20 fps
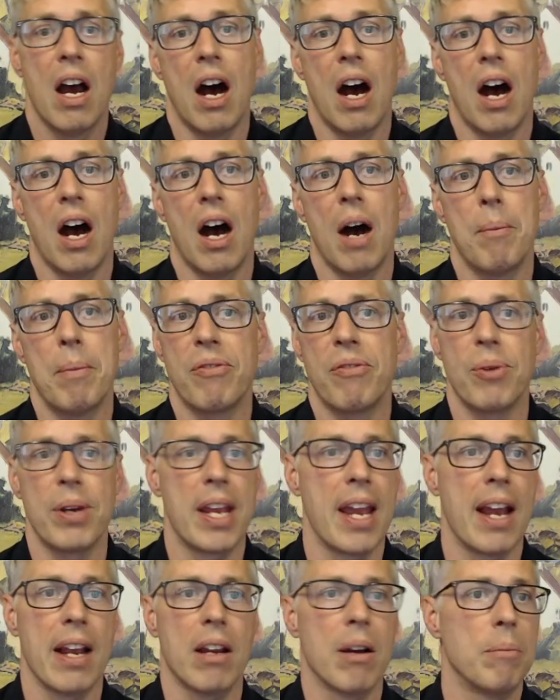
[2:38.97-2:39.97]
If we
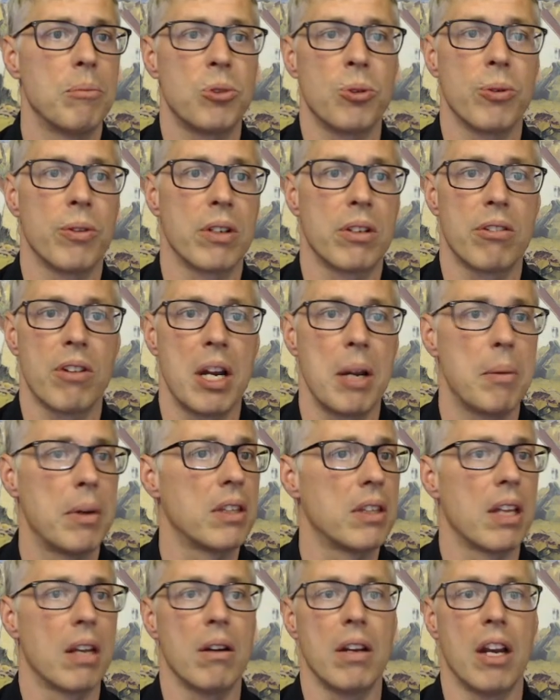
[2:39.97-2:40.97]
can't come to an
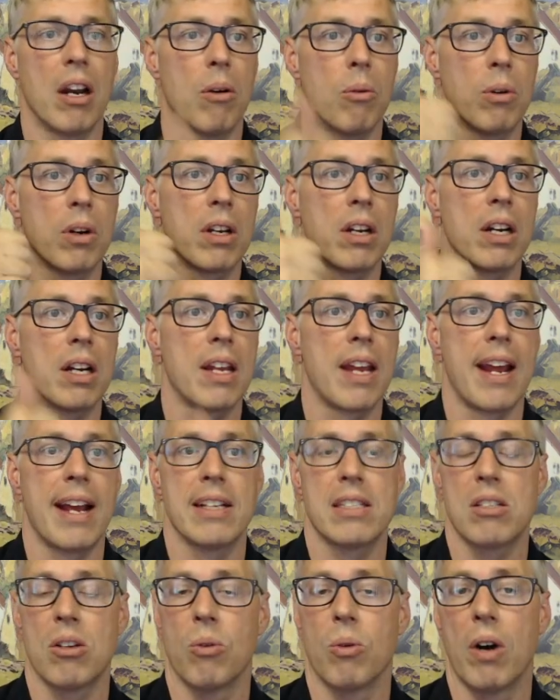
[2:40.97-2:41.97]
agreement, then, we're going to
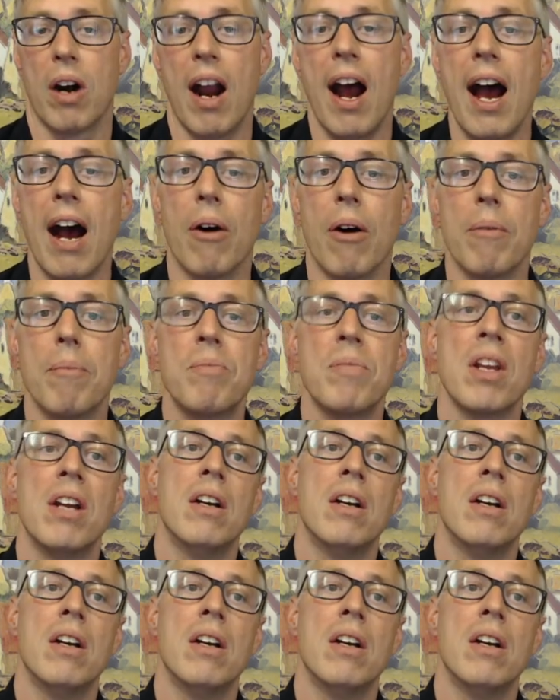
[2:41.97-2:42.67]
cancel. We're out.